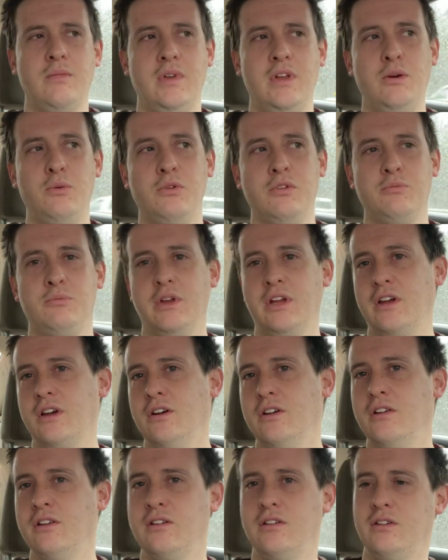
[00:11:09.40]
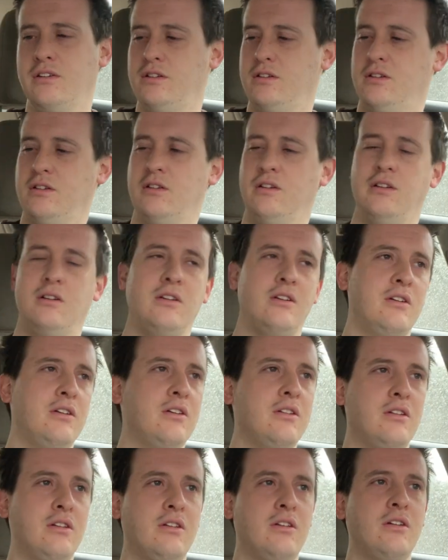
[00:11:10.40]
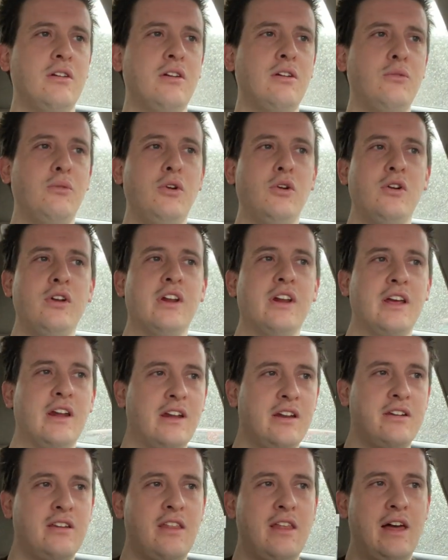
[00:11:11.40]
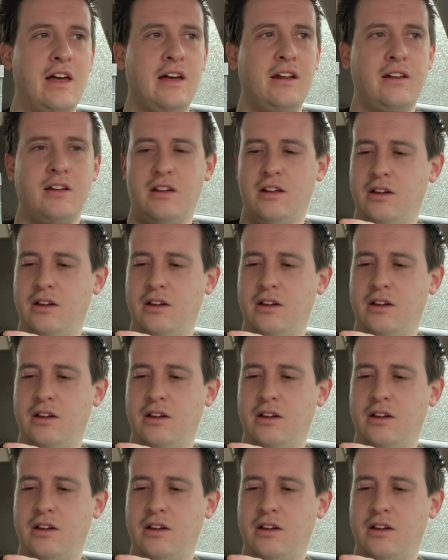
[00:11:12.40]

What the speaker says: it wouldn't be good. We don't need to get into that.